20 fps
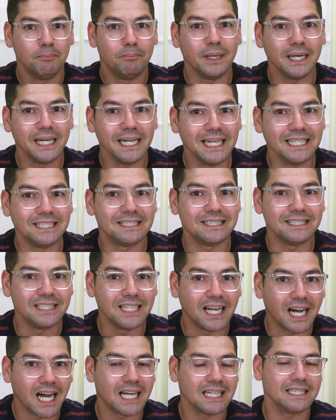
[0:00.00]
but it is
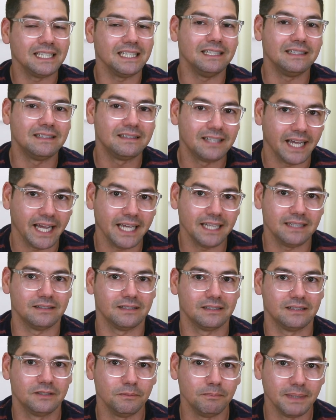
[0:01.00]
not the
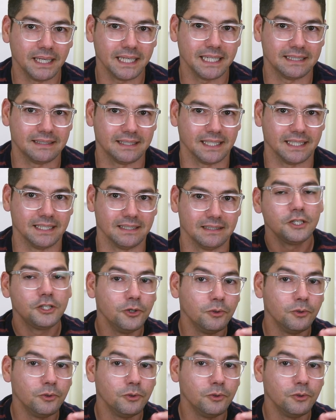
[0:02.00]
intent to meditate.